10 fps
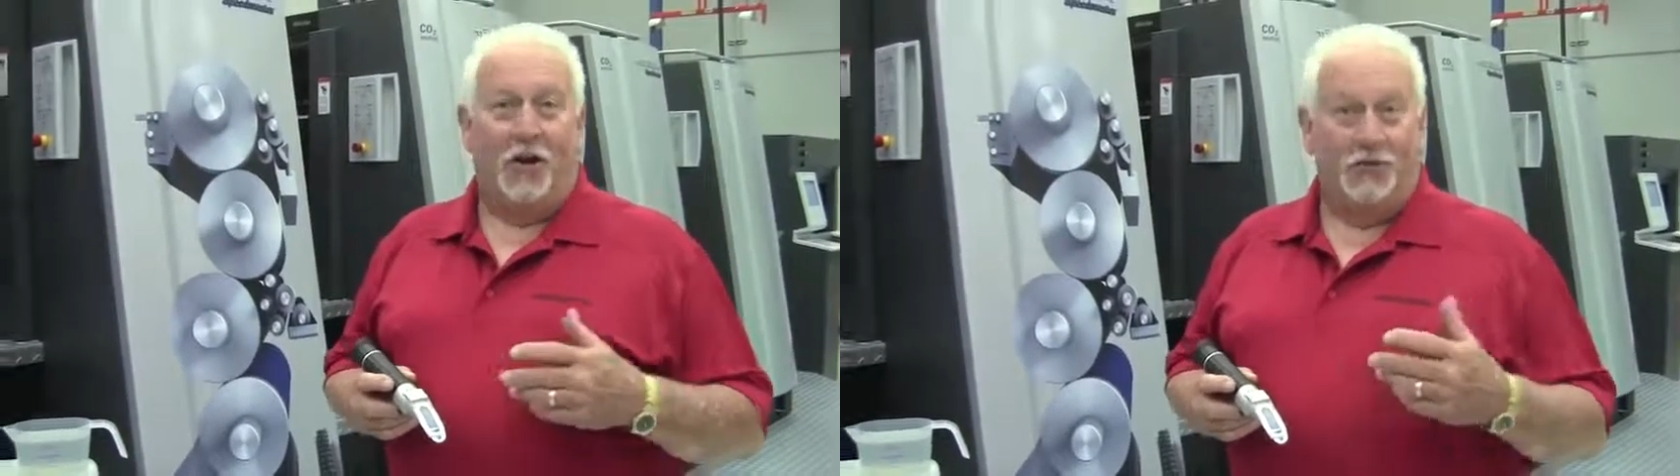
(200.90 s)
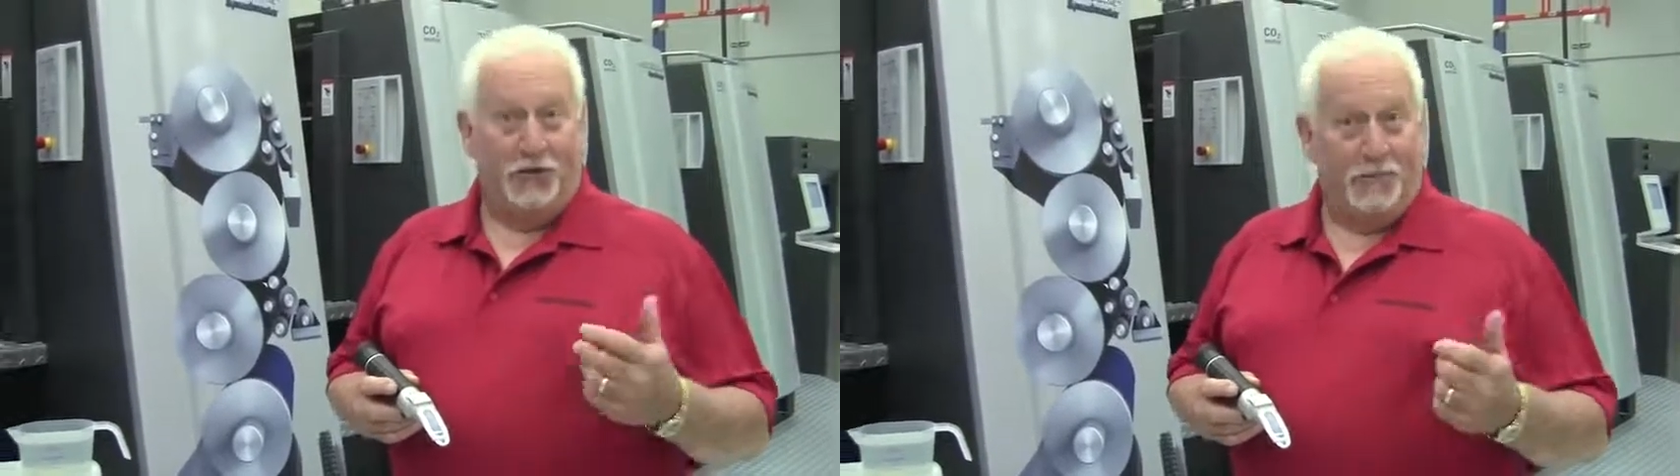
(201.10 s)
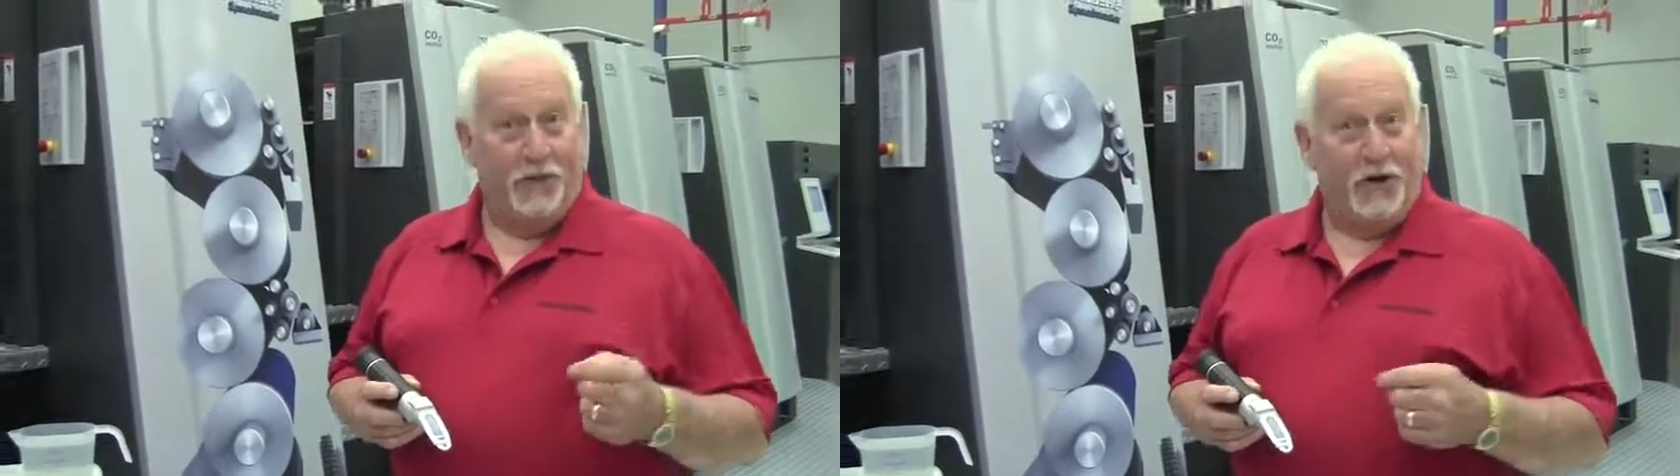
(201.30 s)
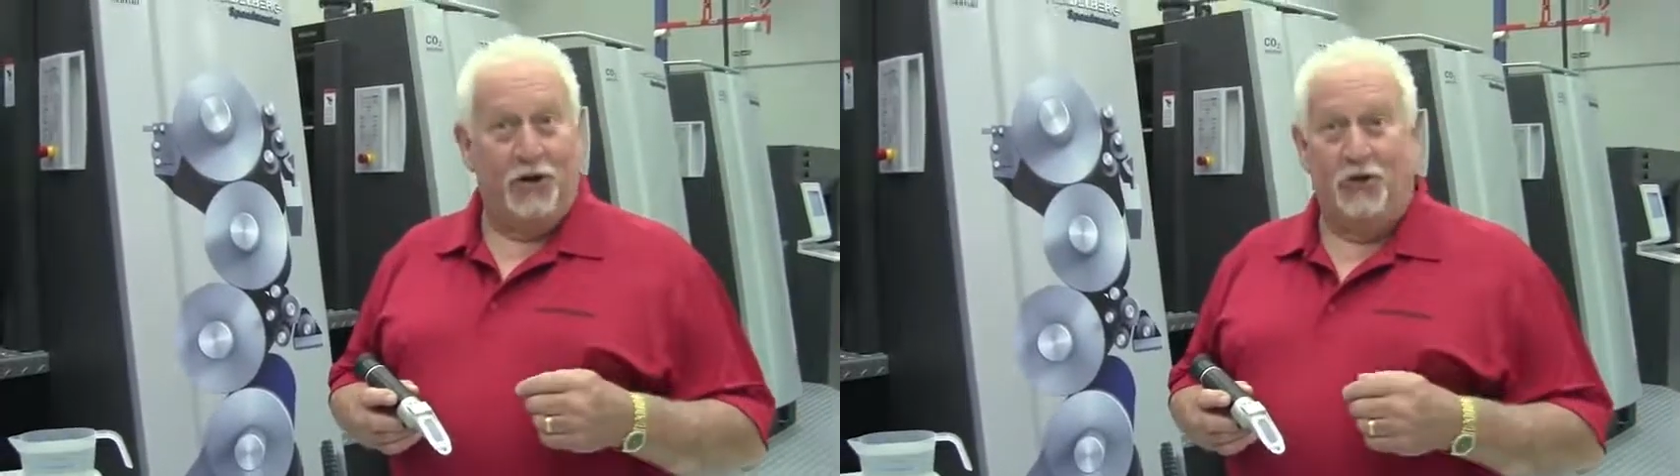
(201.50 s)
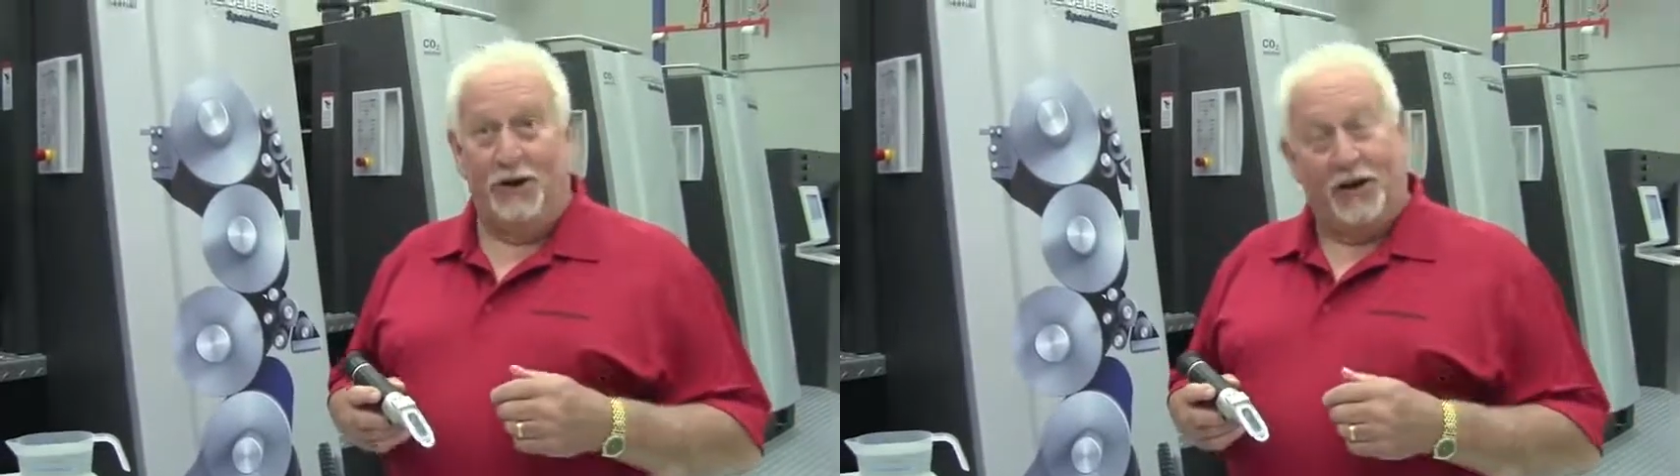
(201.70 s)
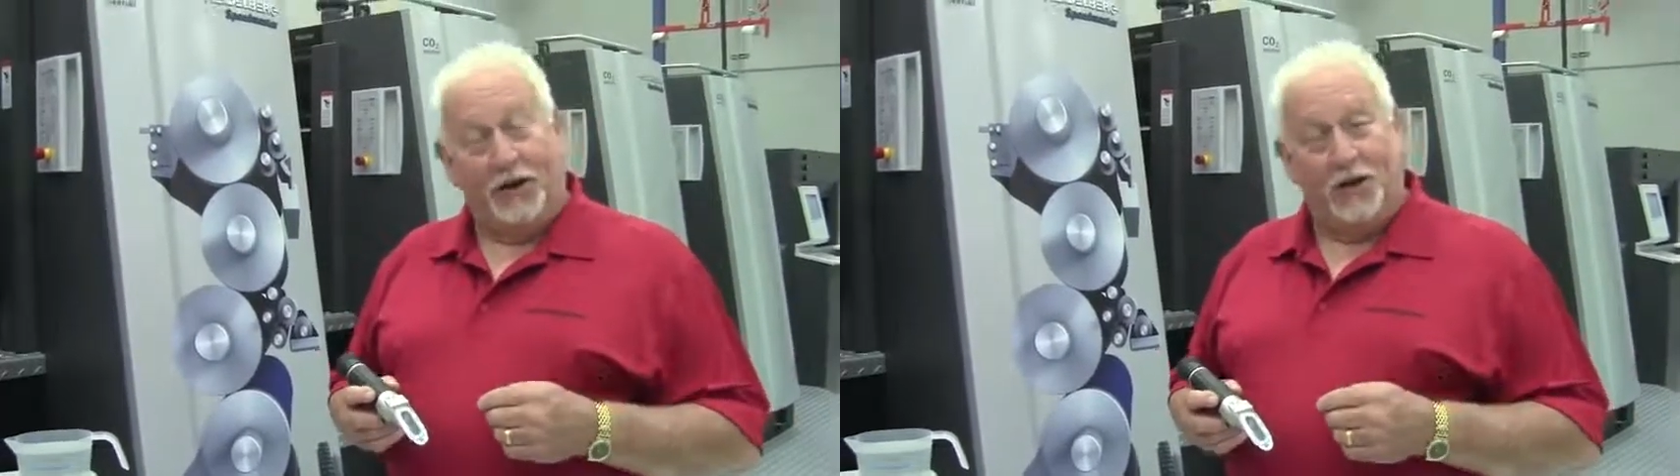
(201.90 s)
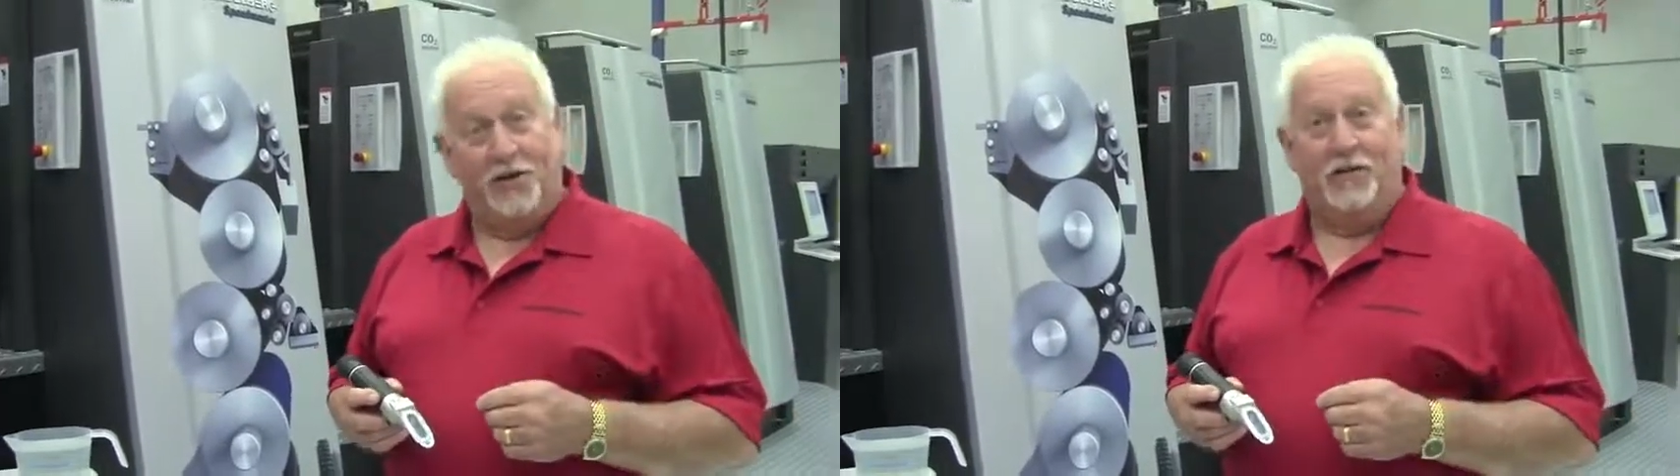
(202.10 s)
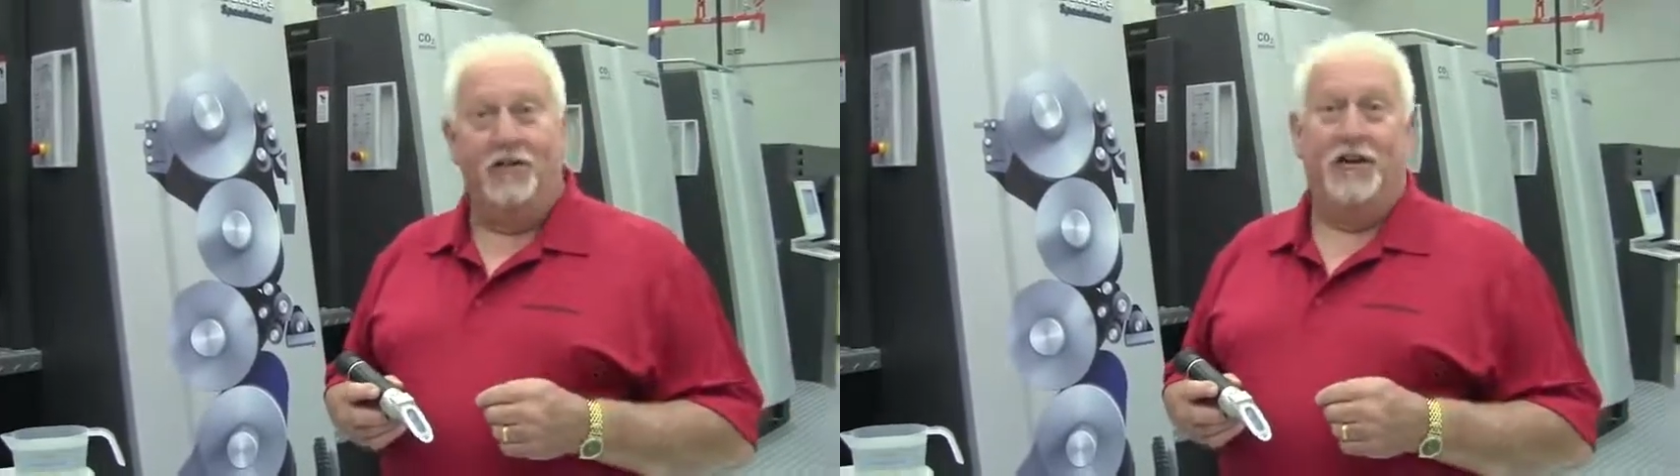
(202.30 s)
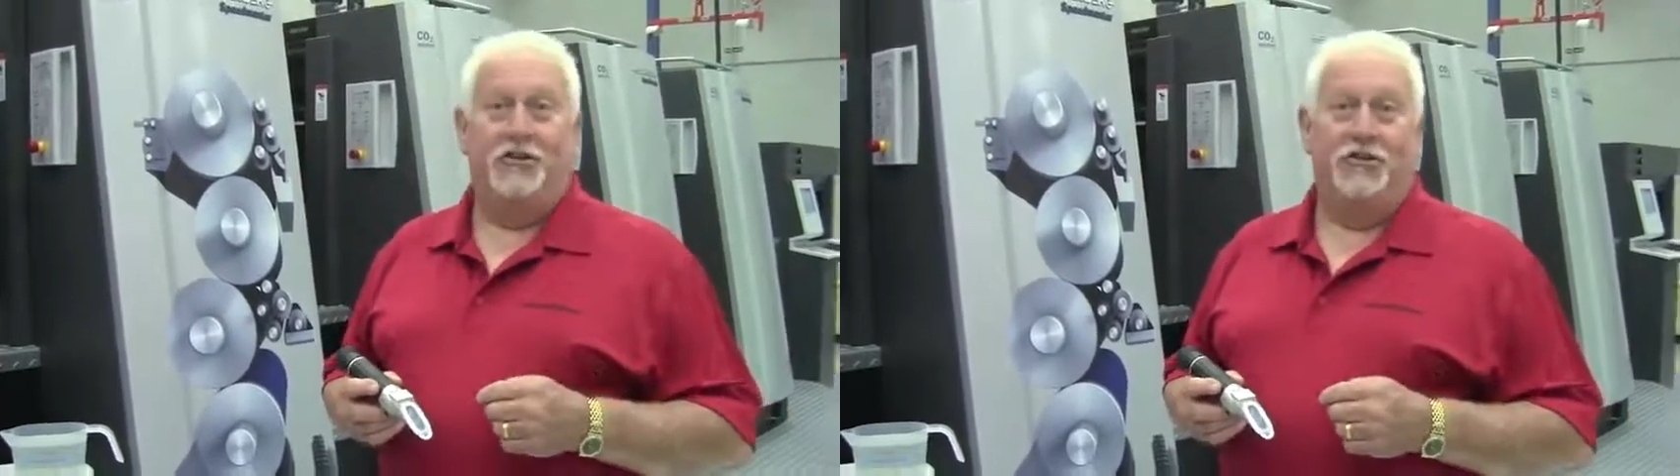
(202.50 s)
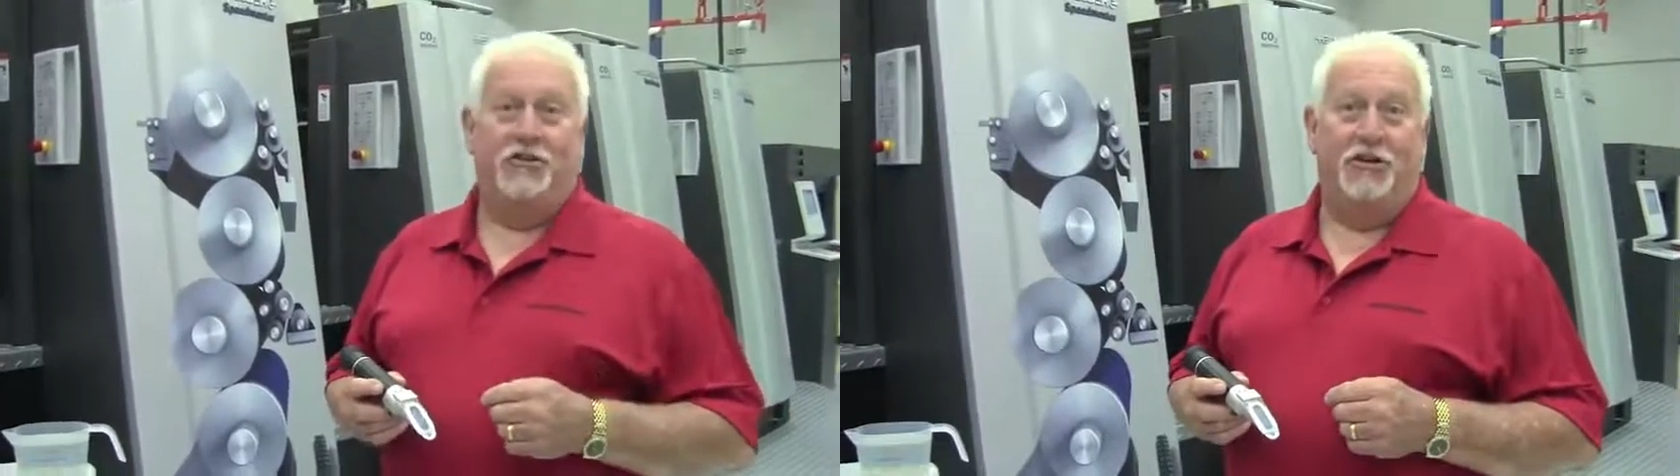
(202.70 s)
Also the beer and liquor
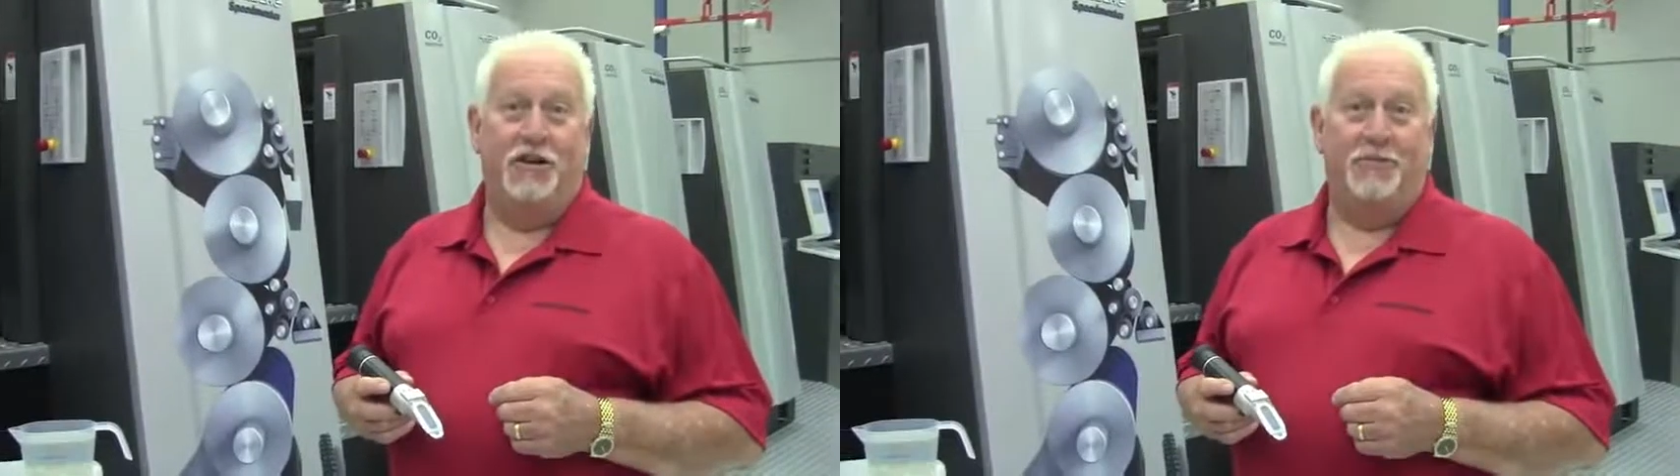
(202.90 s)
industry.